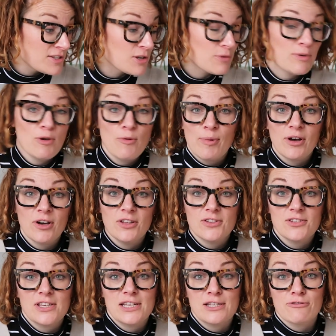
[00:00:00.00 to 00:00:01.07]
So we were behind
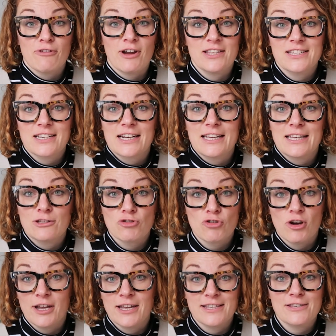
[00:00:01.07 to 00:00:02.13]
the scenes frantically
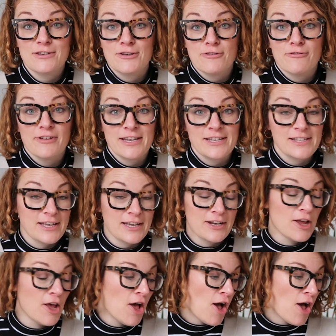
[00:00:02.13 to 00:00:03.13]
trying to fix it,